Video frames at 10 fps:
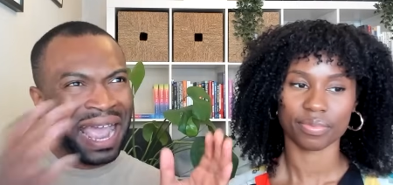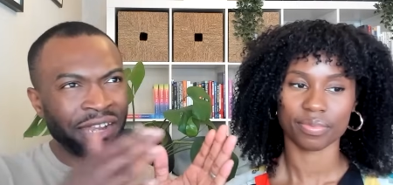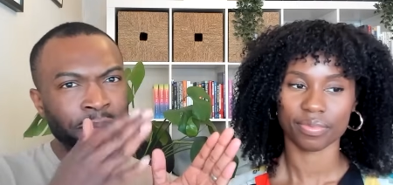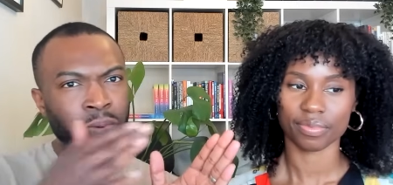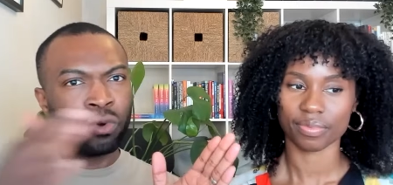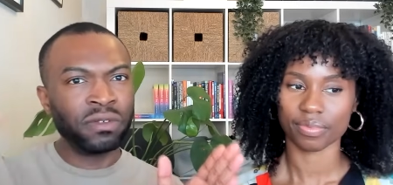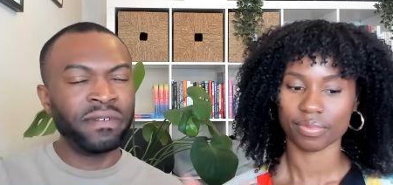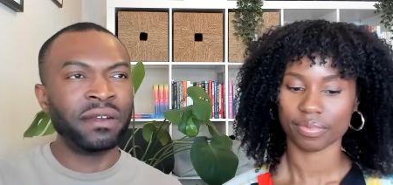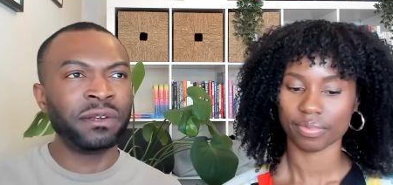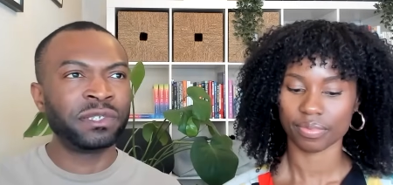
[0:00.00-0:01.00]
Speaker 1: add up all the
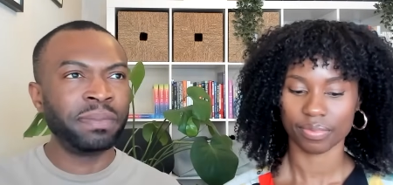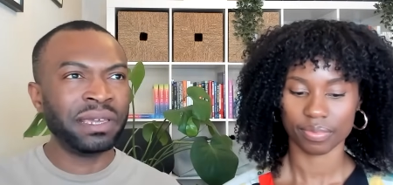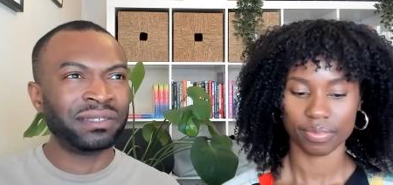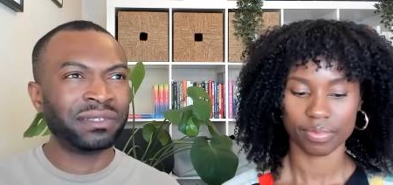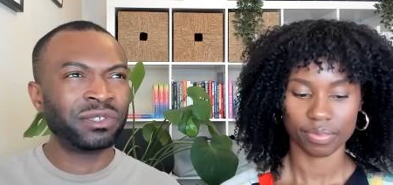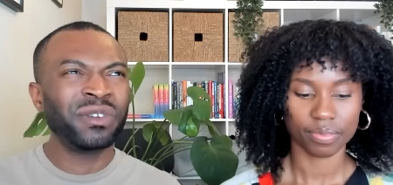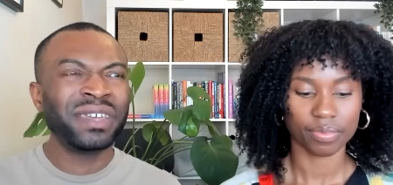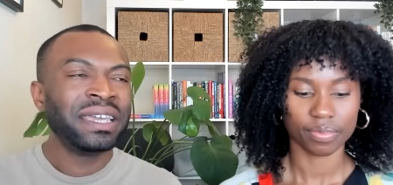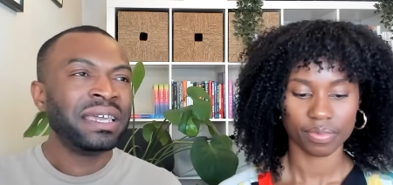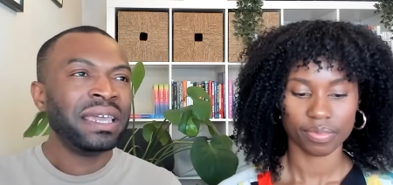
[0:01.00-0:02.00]
various bits, so
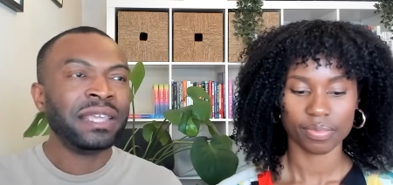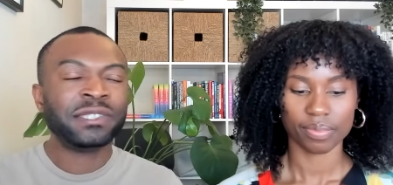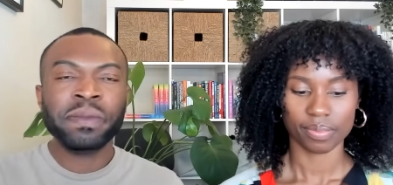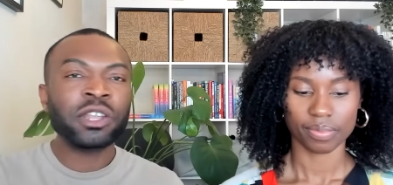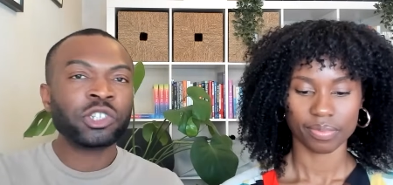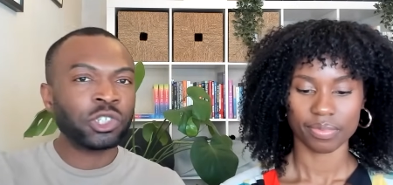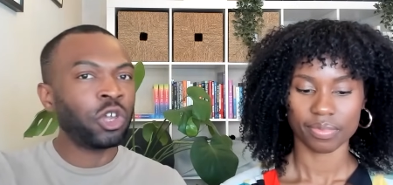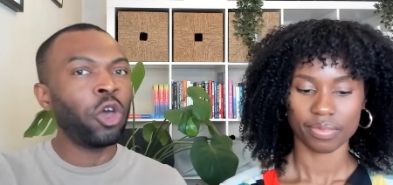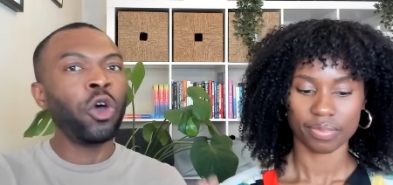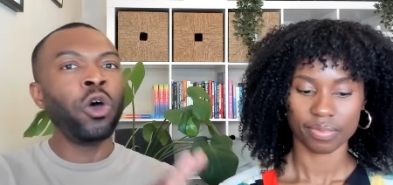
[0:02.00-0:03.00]
it's been a
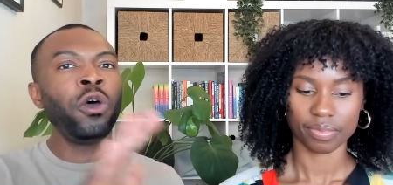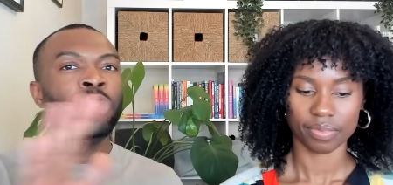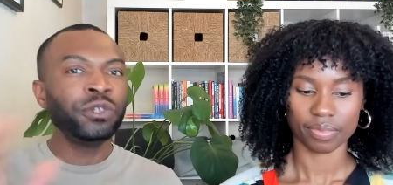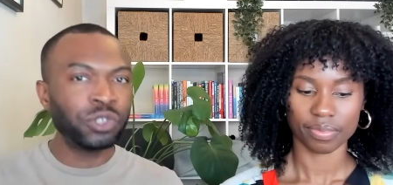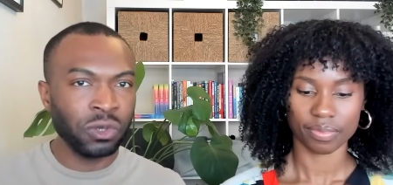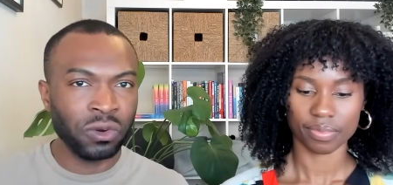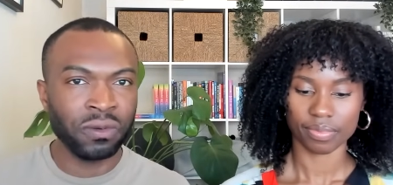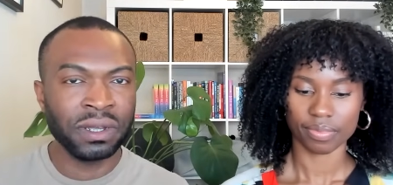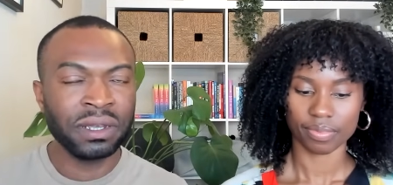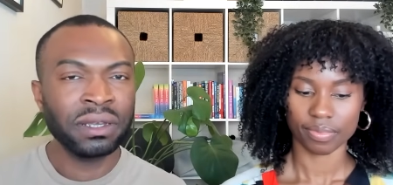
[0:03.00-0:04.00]

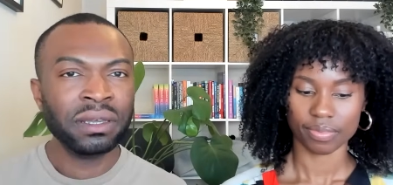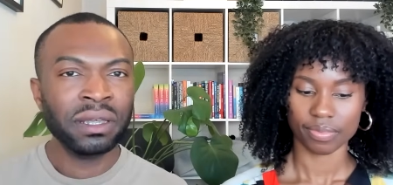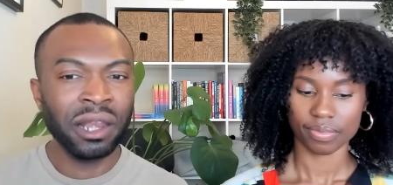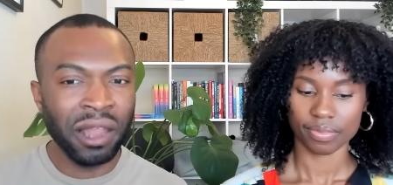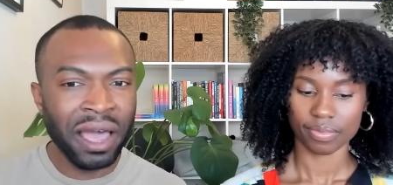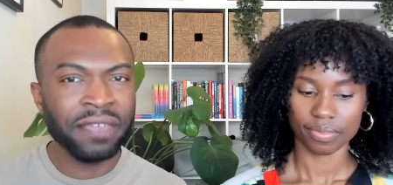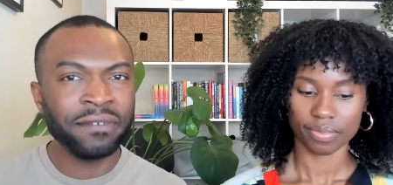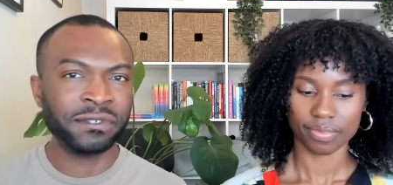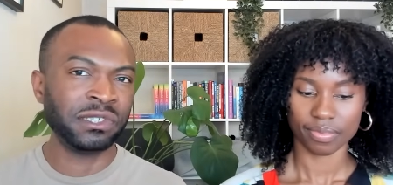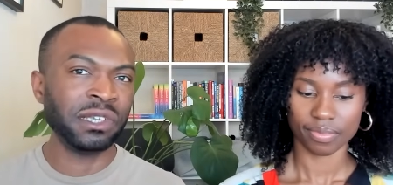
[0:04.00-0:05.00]
total
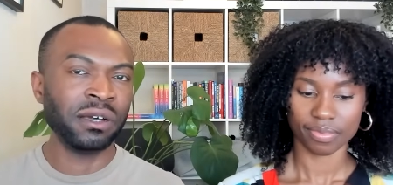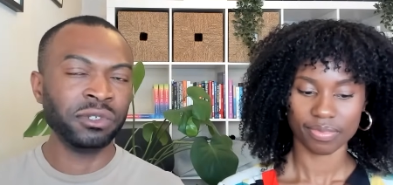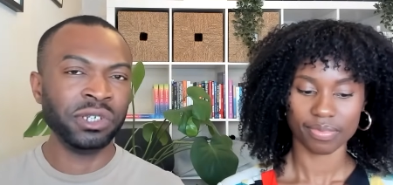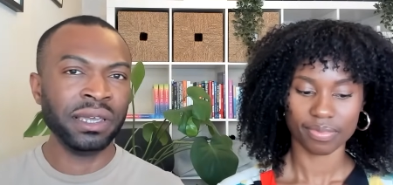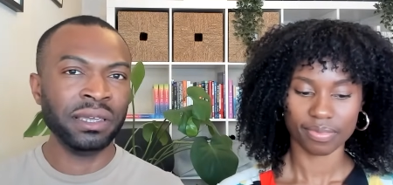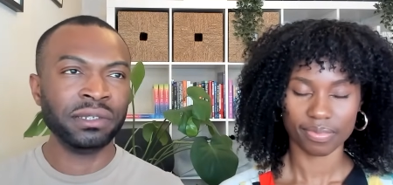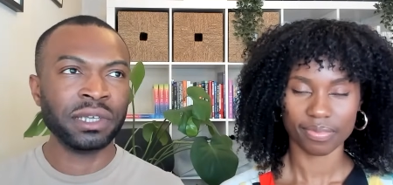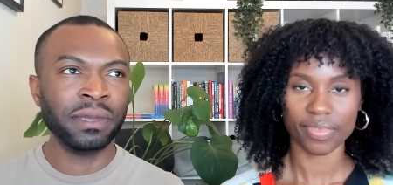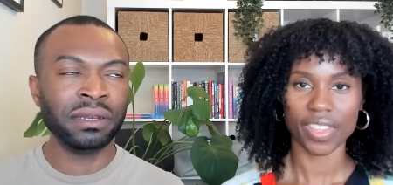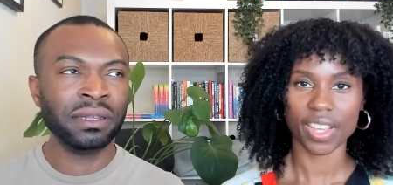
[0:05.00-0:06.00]
lifestyle change. I
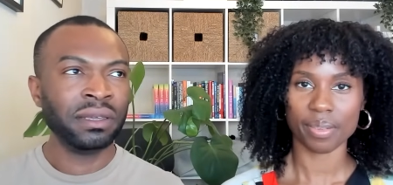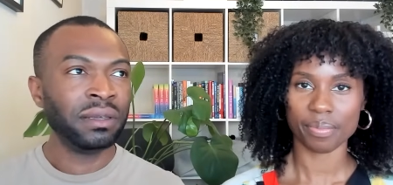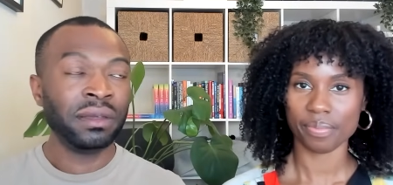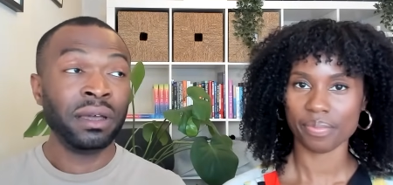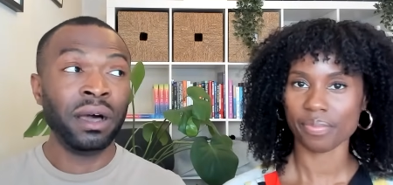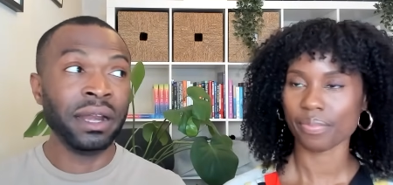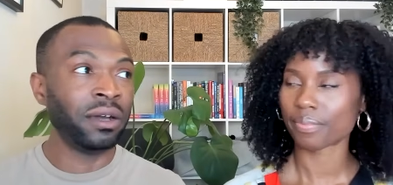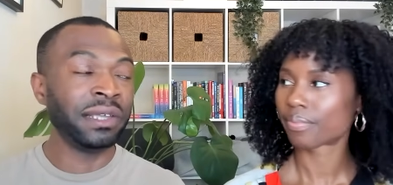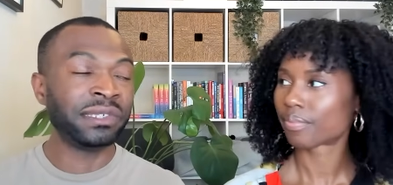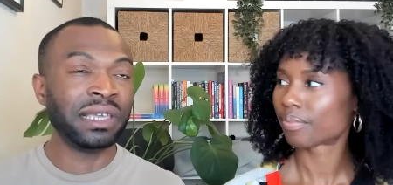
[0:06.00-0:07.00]
mean, yeah.
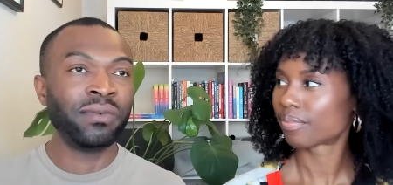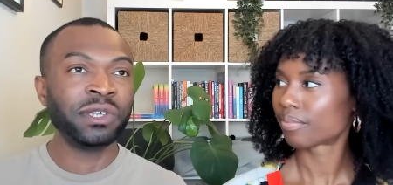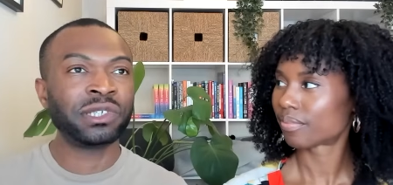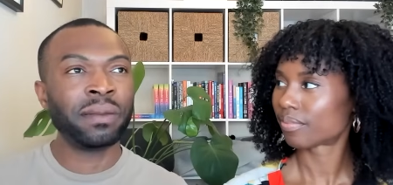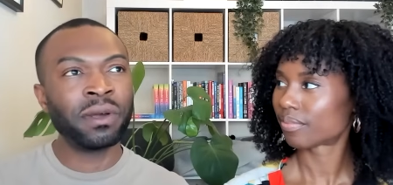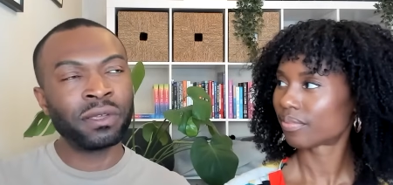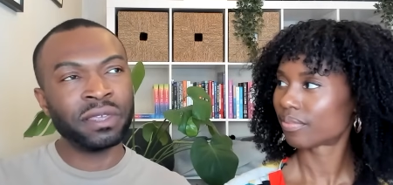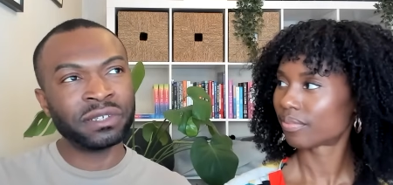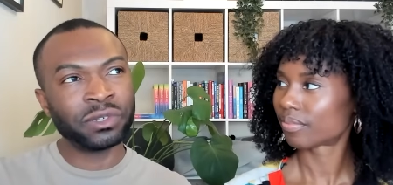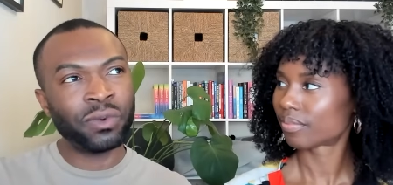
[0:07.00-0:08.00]
honestly, I wish someone,
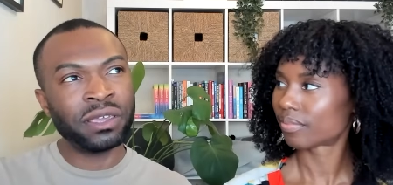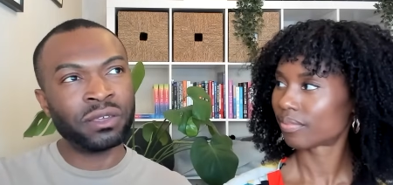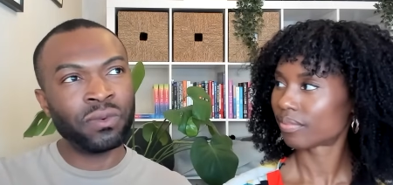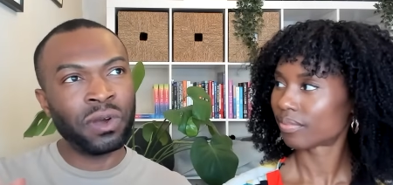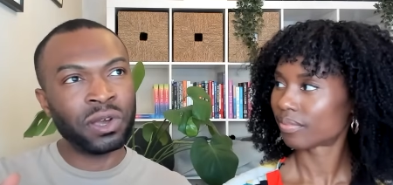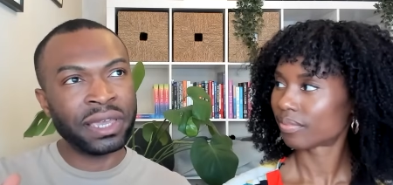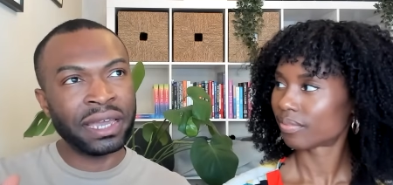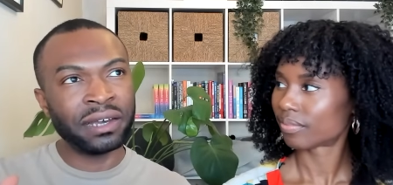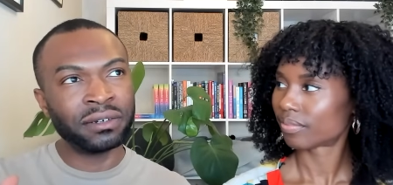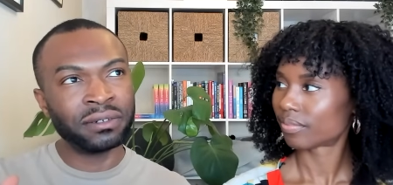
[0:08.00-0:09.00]
if there's a way you could work
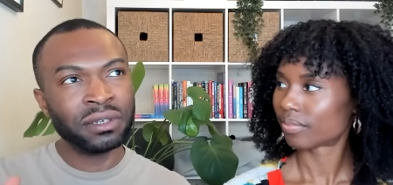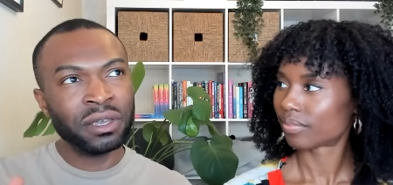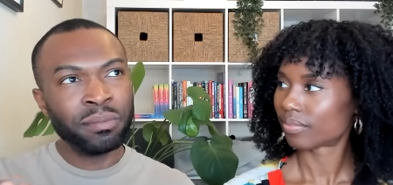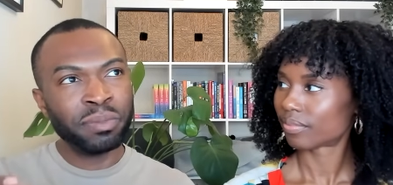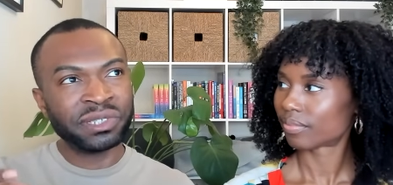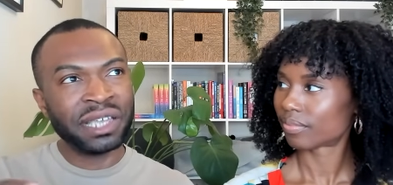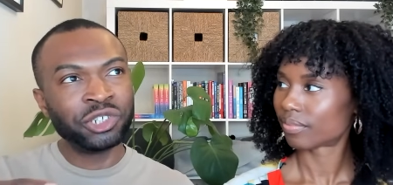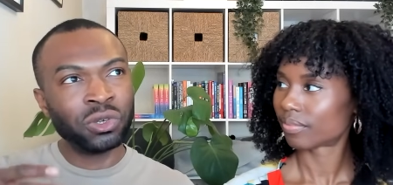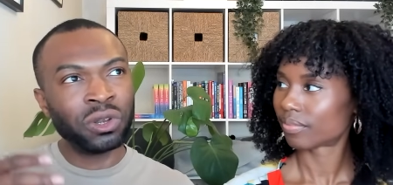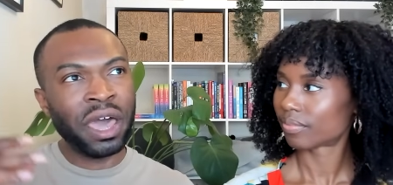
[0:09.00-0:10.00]
out
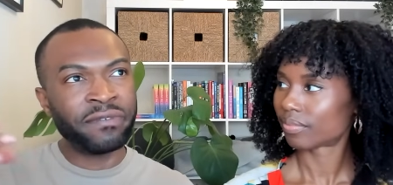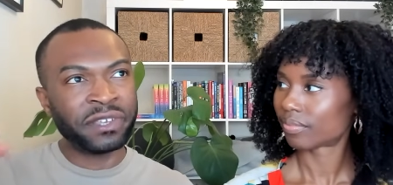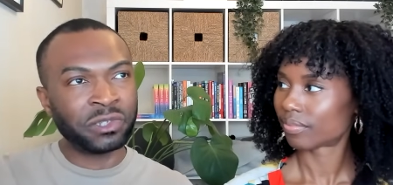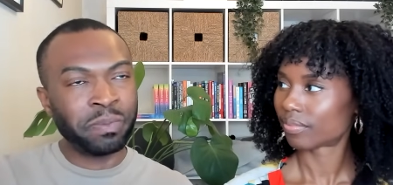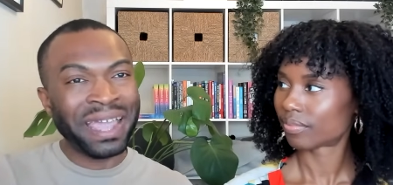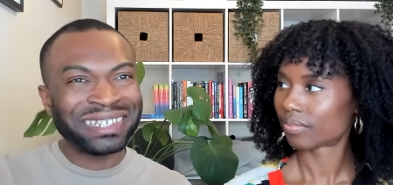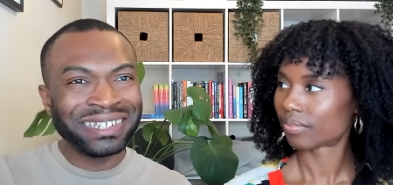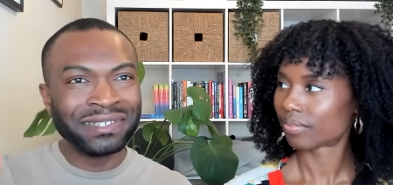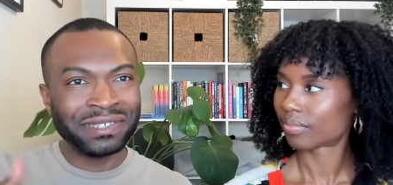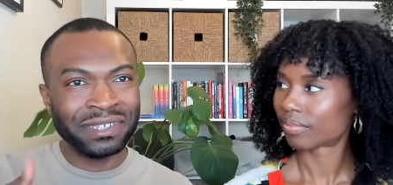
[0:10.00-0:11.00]
potential life
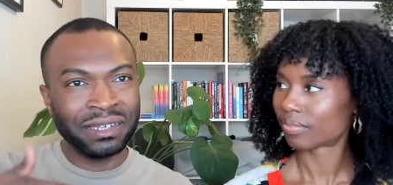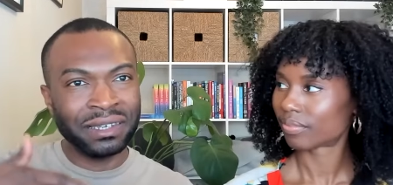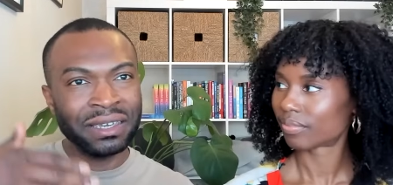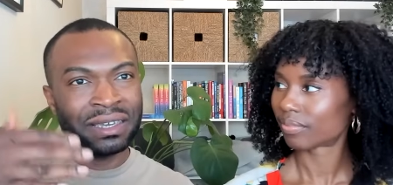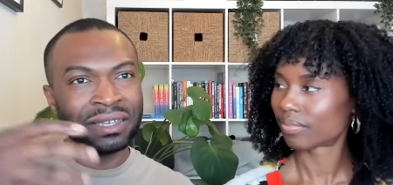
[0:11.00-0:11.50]
expectancy